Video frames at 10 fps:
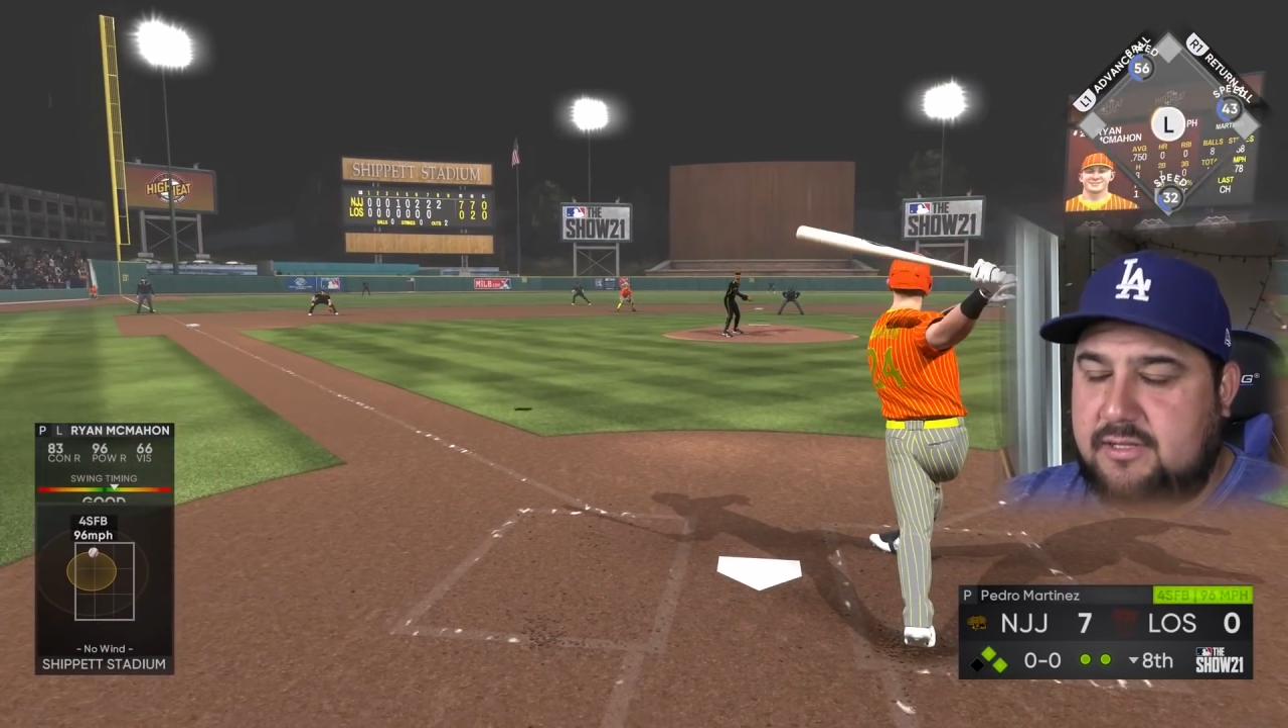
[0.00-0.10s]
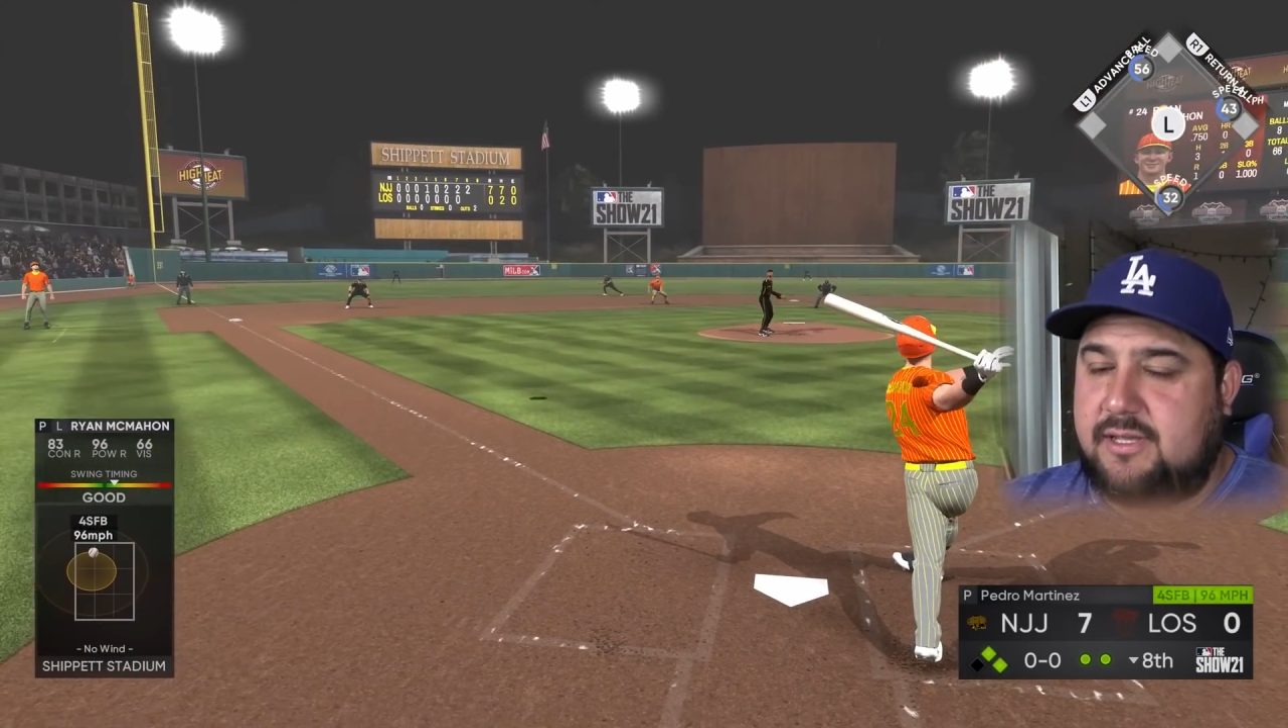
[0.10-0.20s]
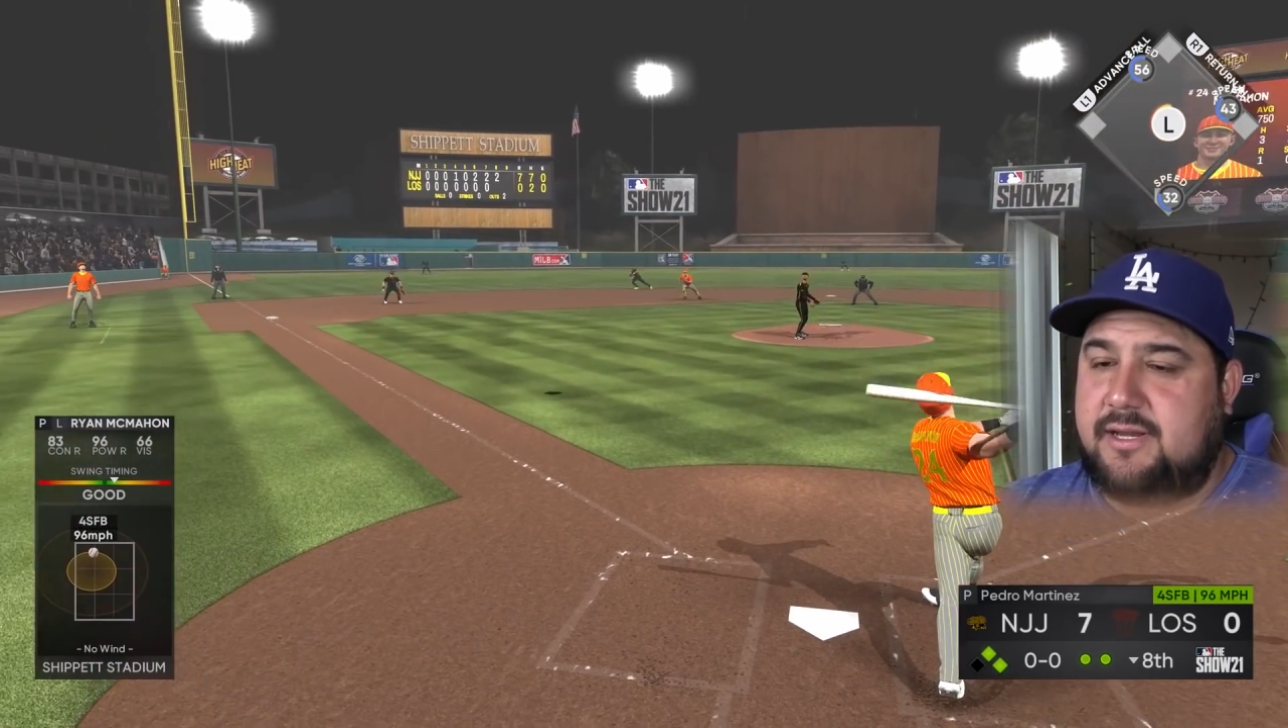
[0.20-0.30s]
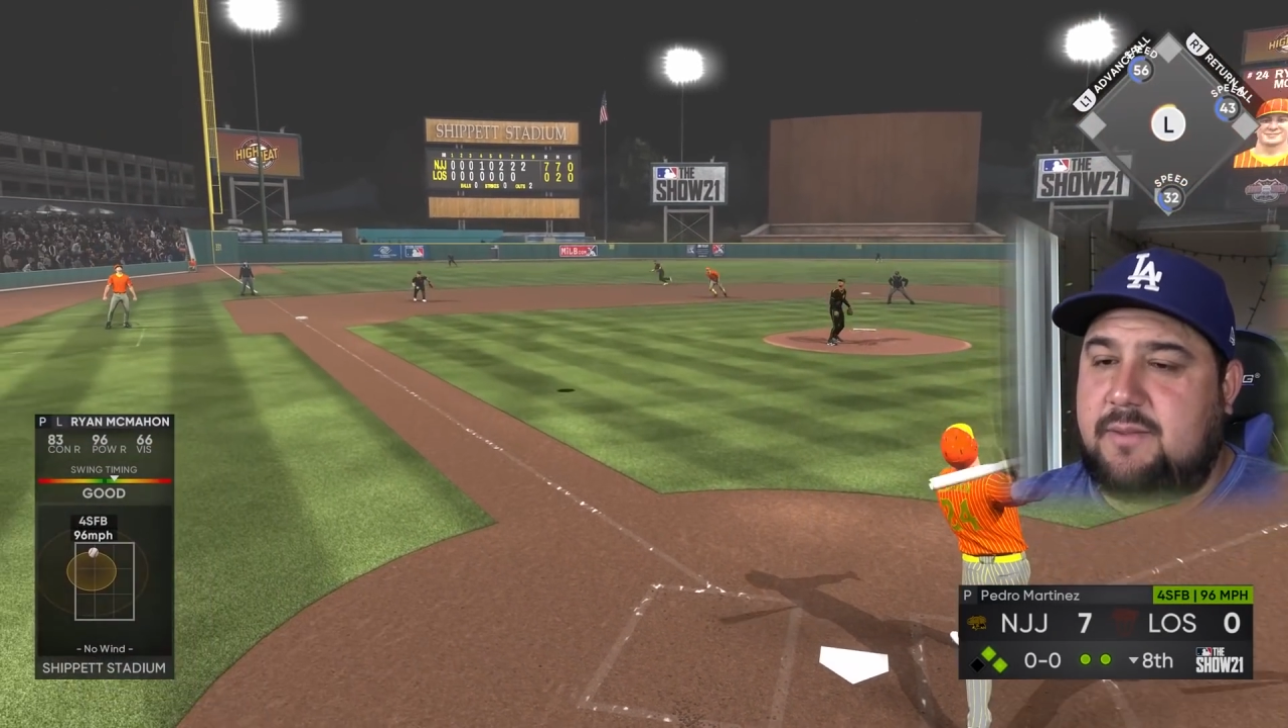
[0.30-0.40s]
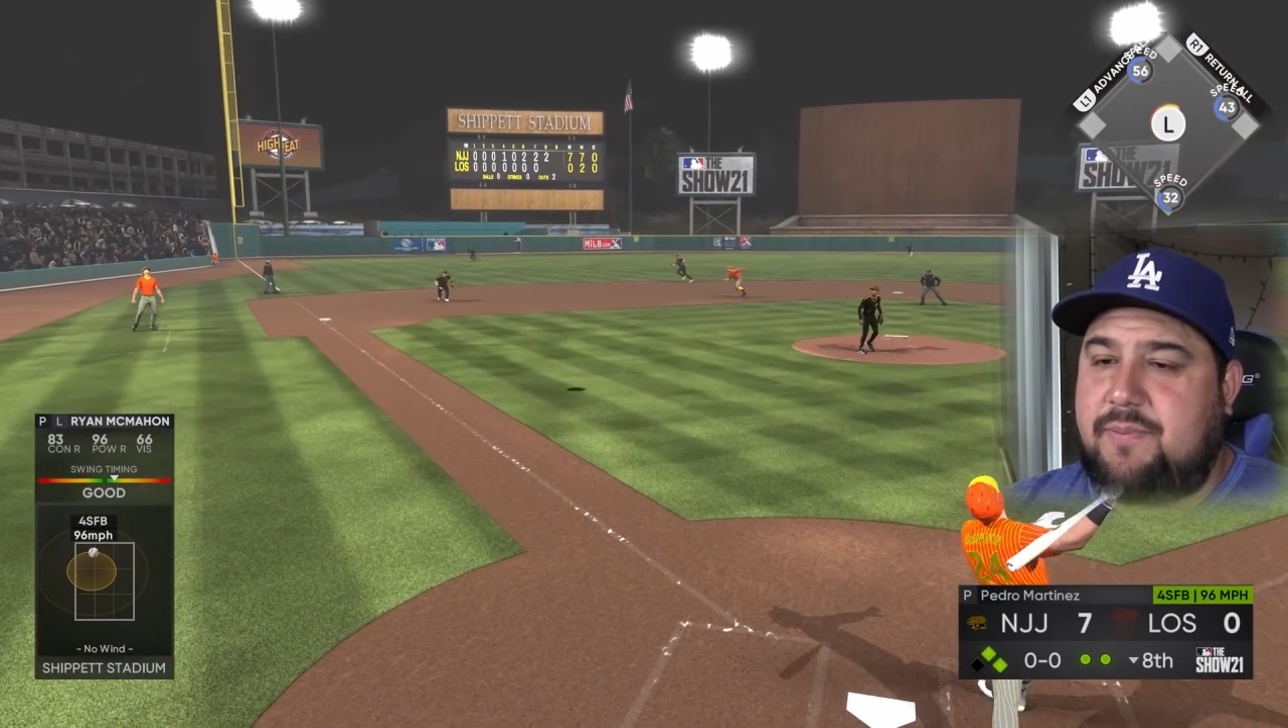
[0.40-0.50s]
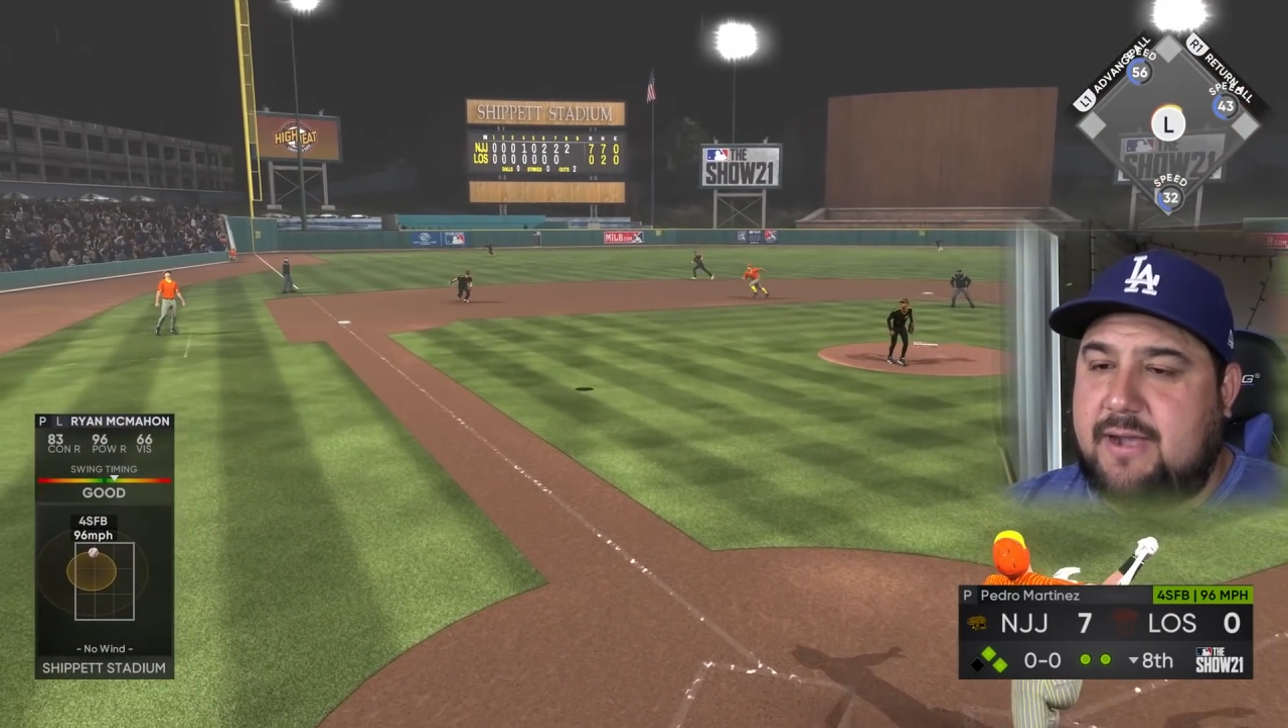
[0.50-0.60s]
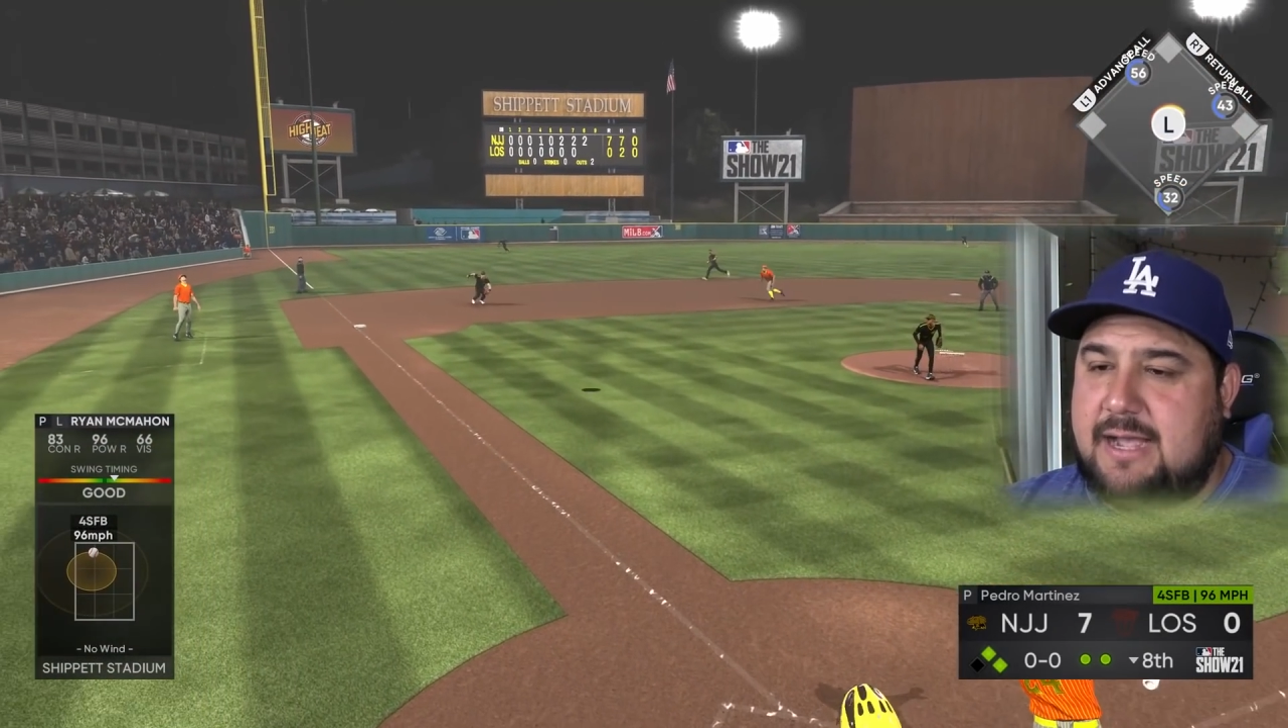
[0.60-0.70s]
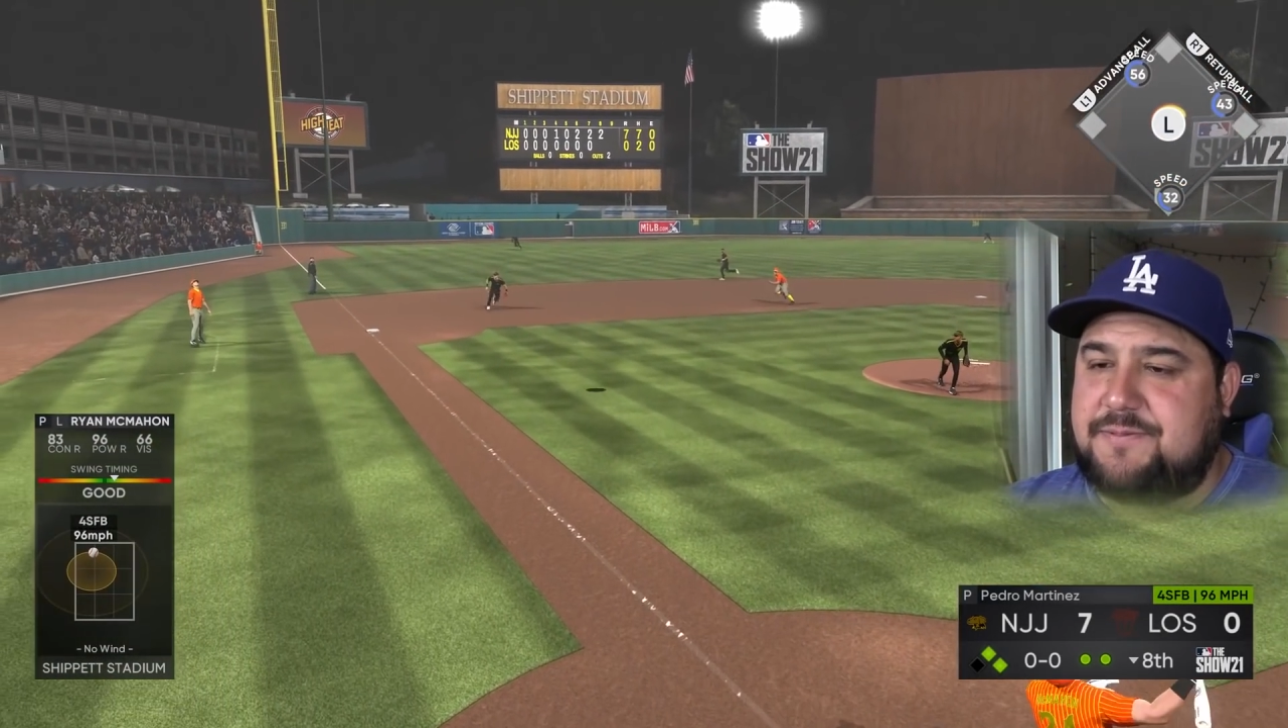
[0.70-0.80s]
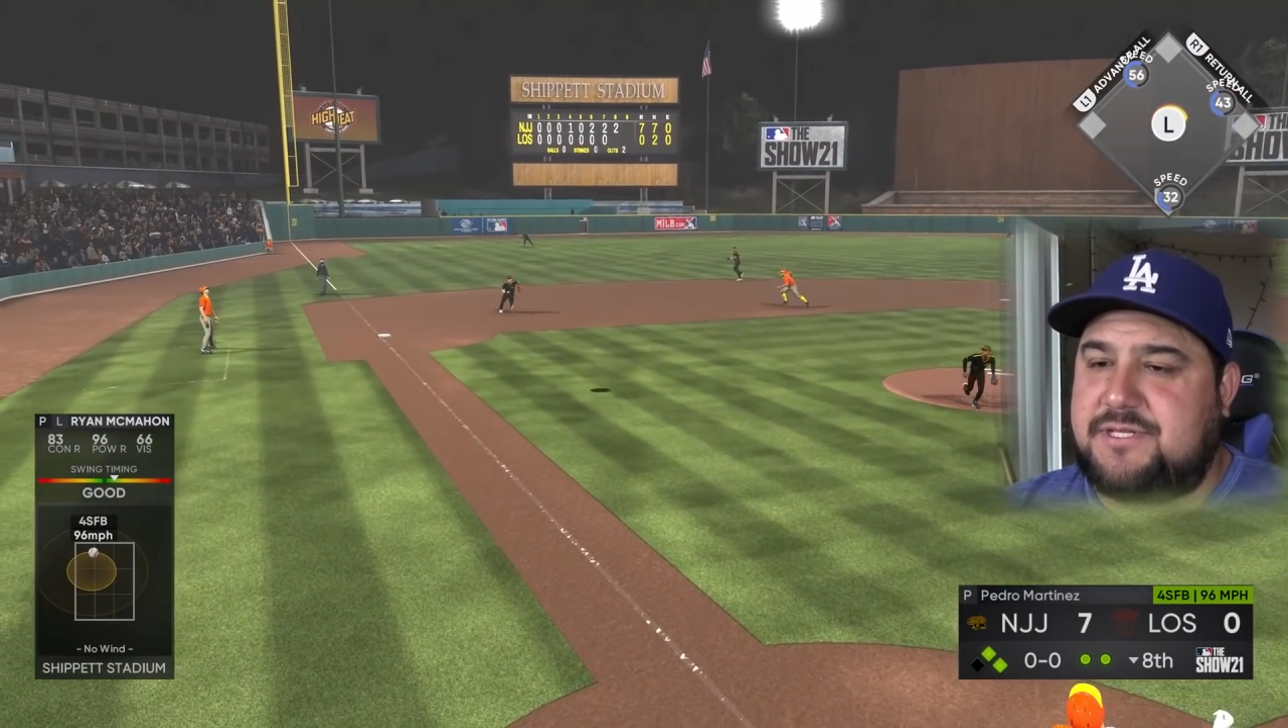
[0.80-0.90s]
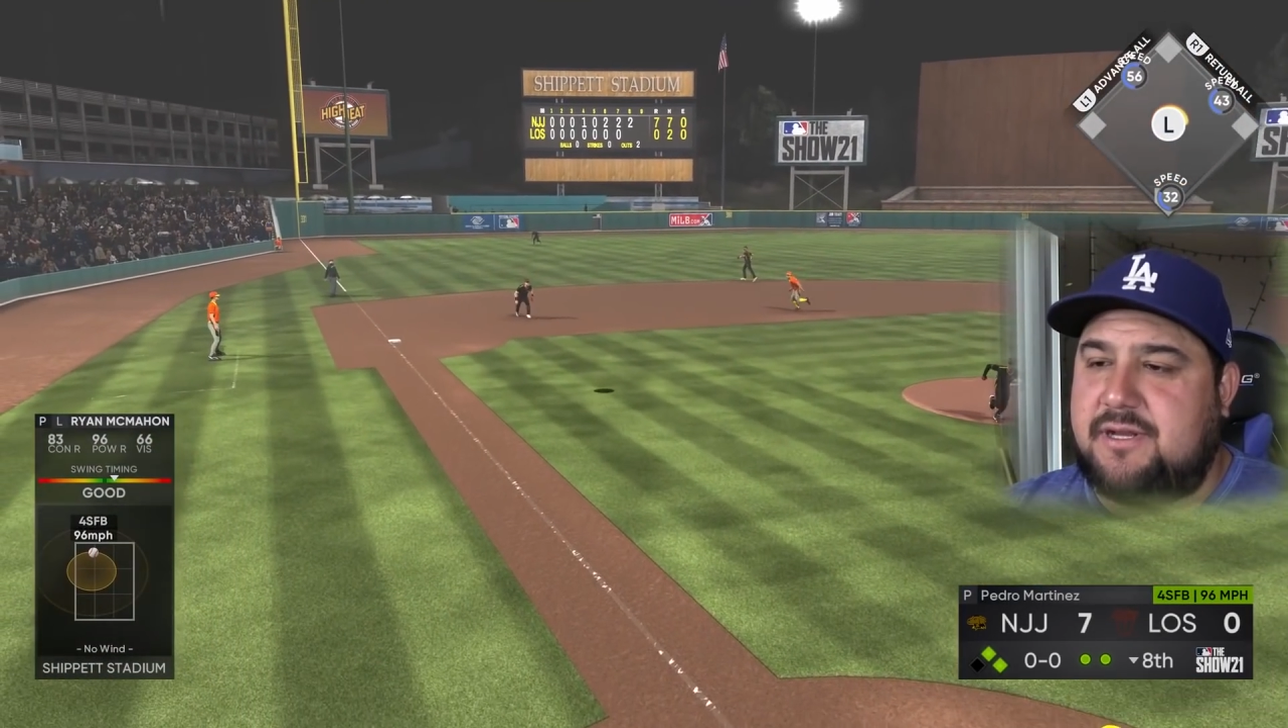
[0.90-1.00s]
And he pops